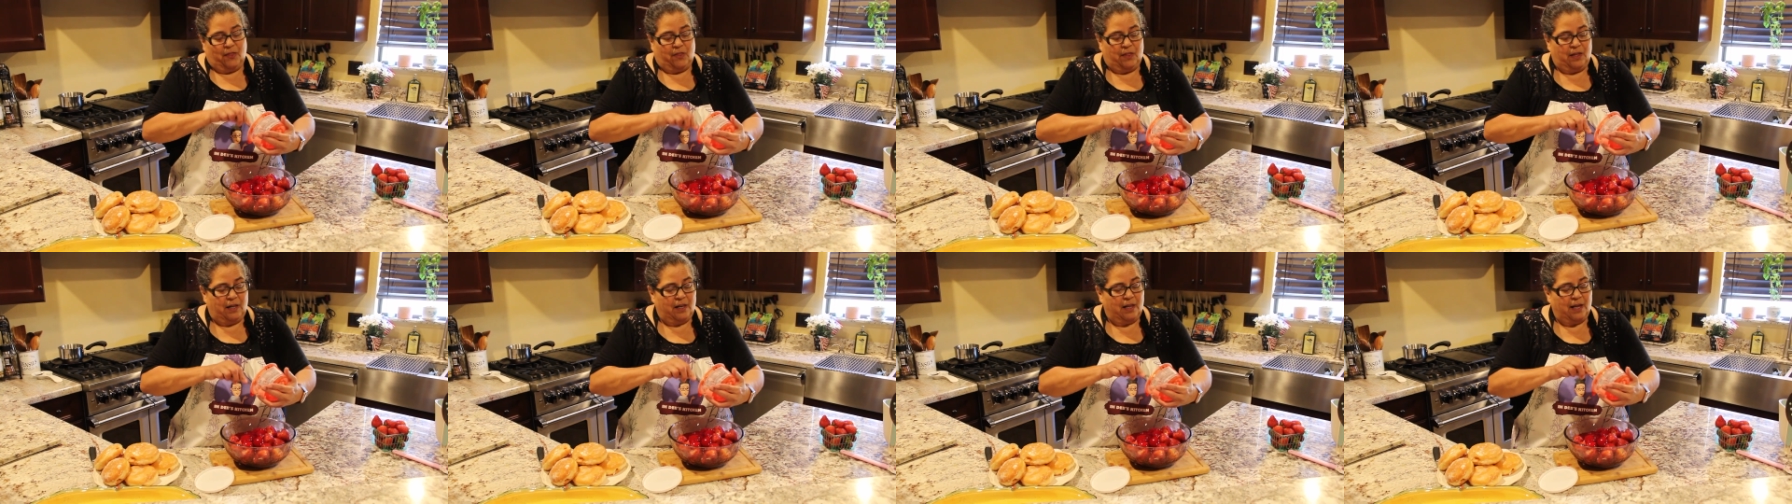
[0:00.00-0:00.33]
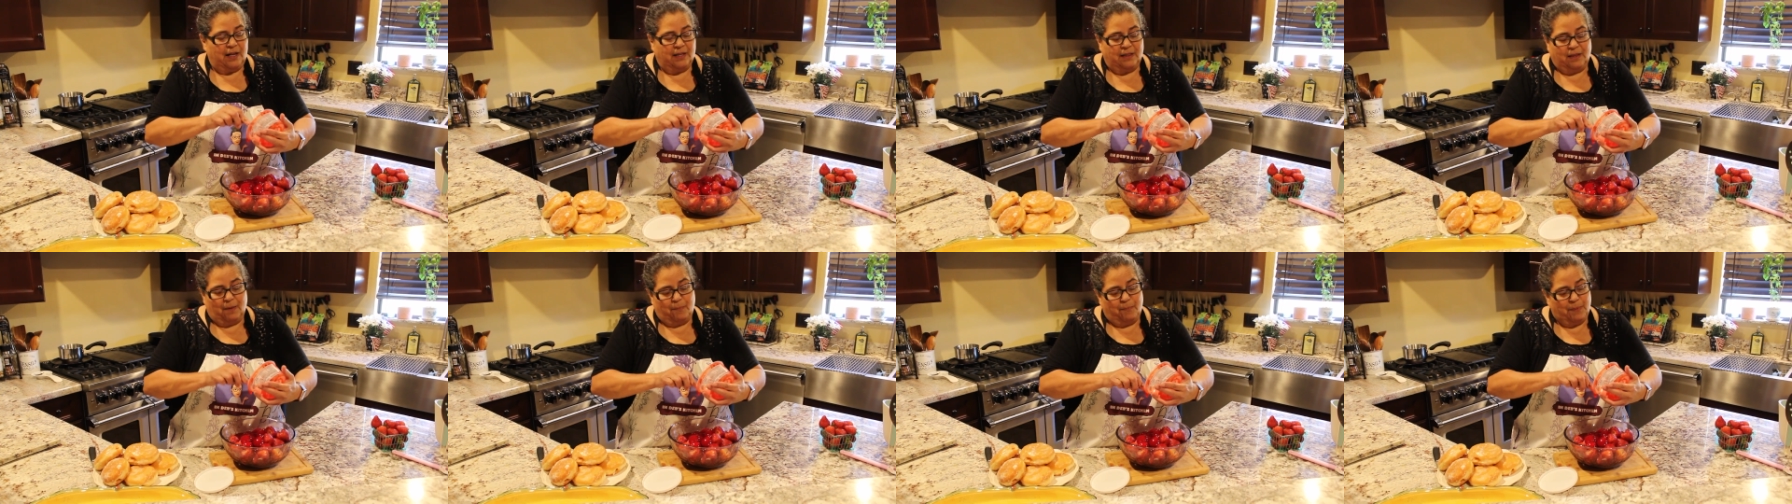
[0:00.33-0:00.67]
They
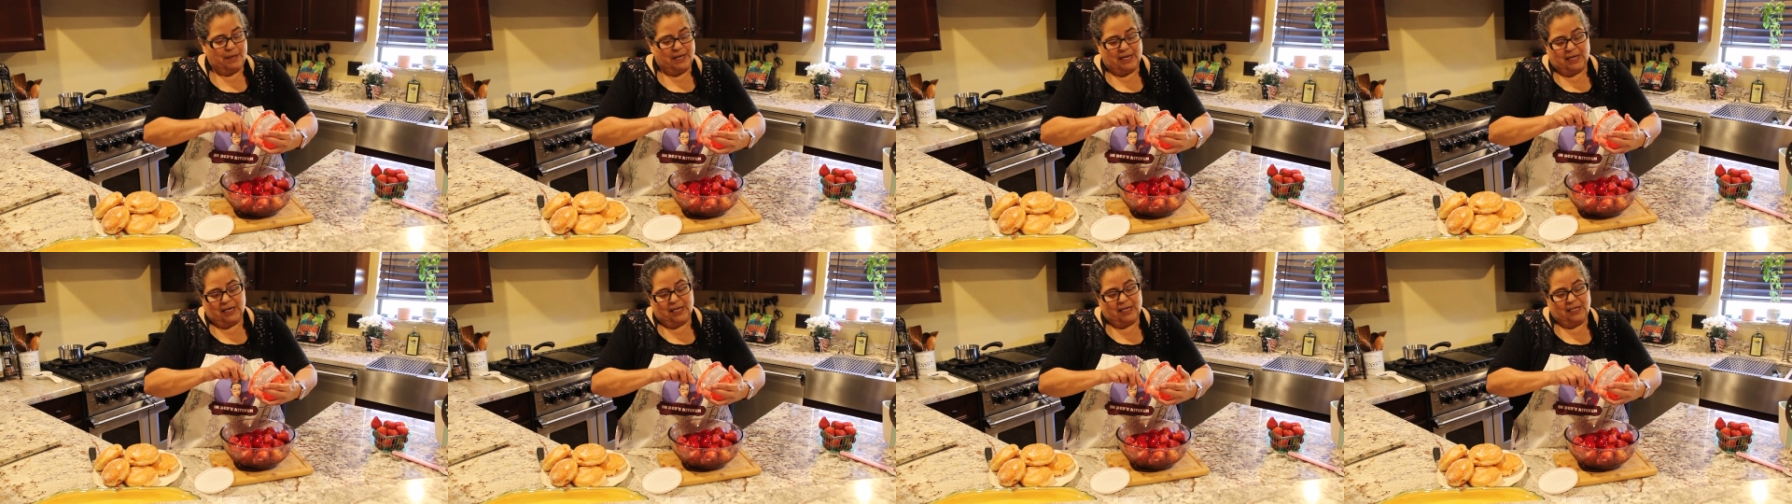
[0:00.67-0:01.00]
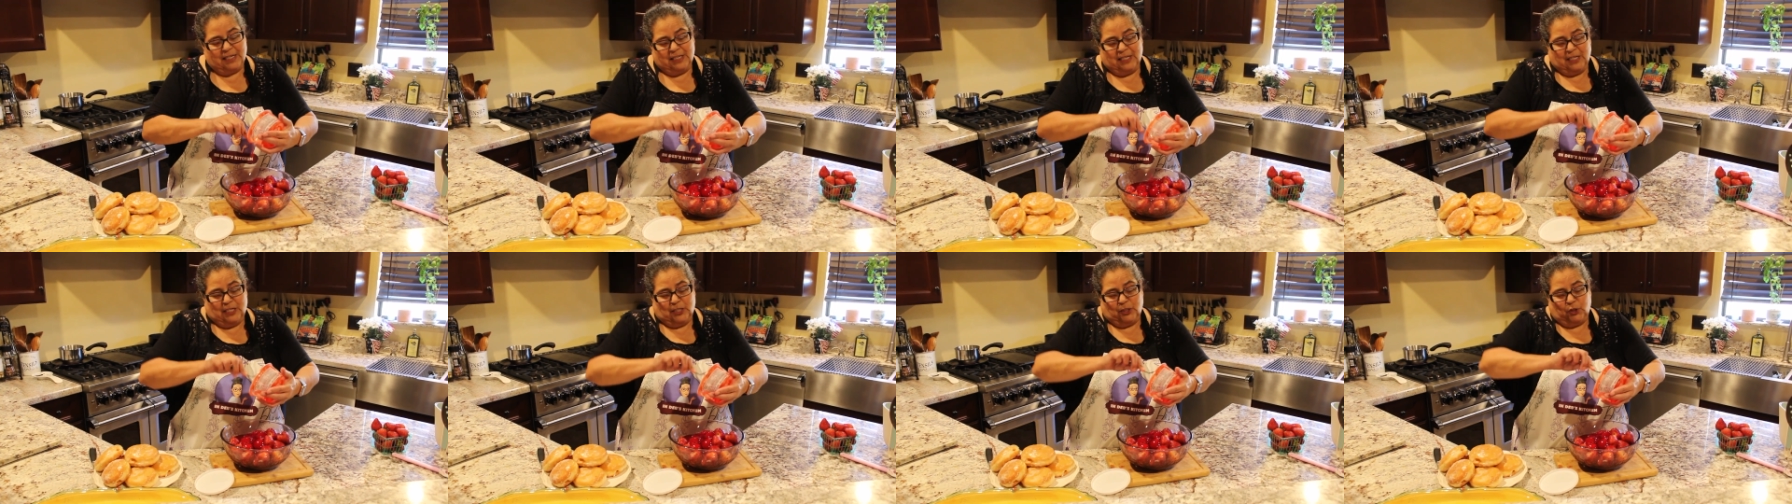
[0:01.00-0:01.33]
like the big,
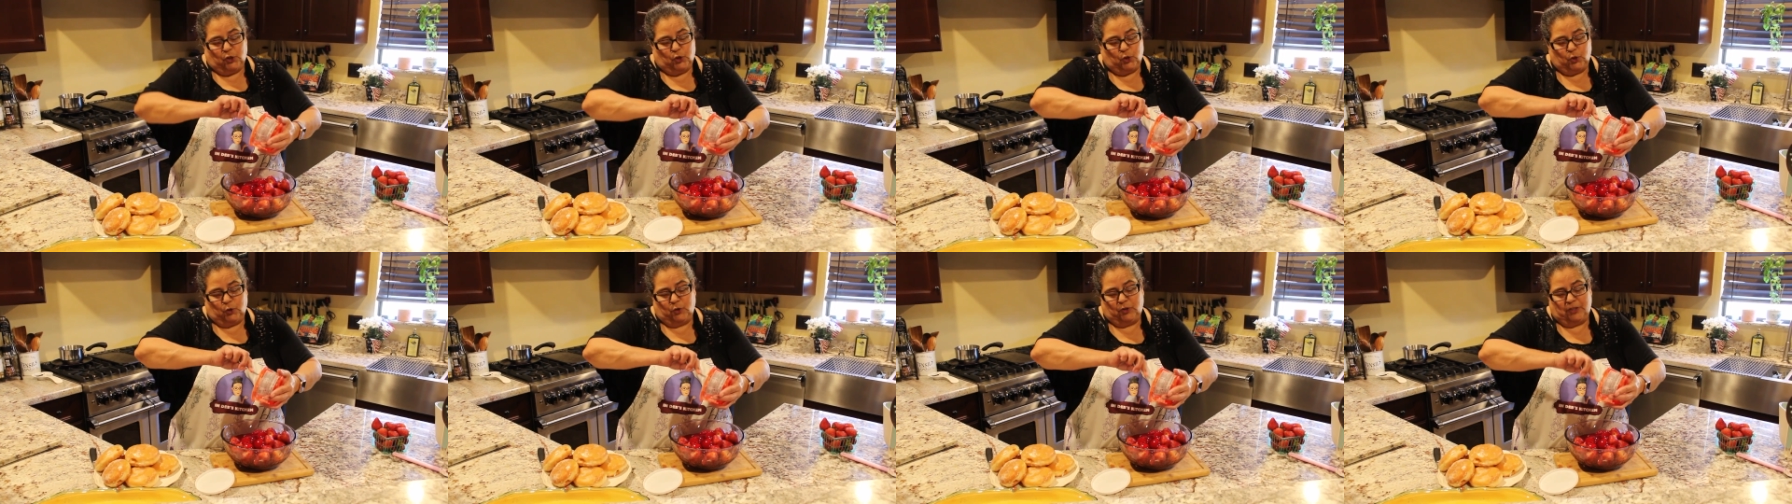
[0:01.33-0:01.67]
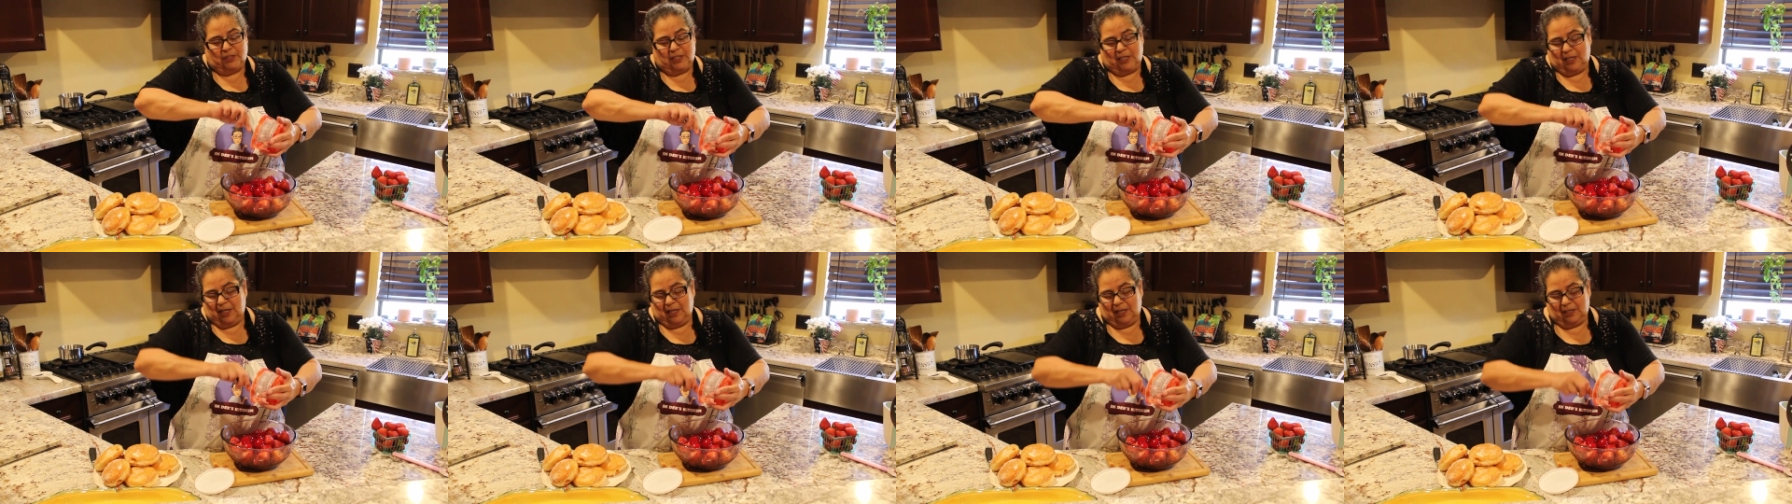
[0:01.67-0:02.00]

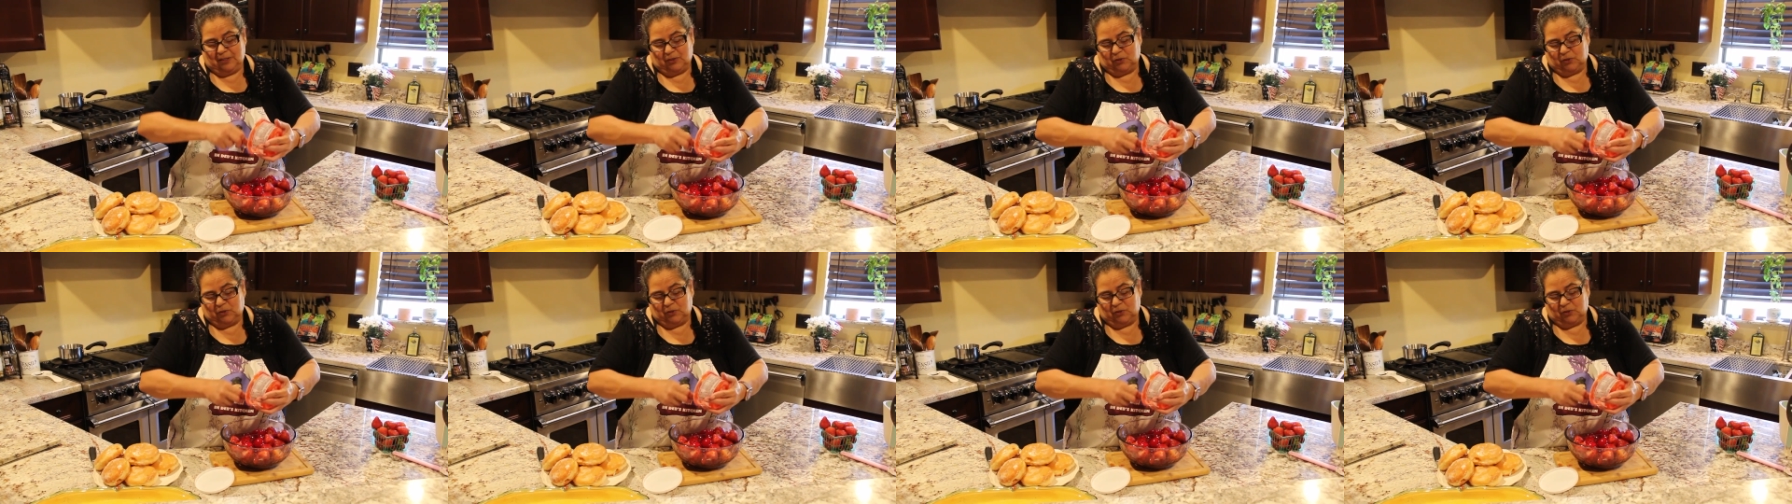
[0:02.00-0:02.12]
juicy,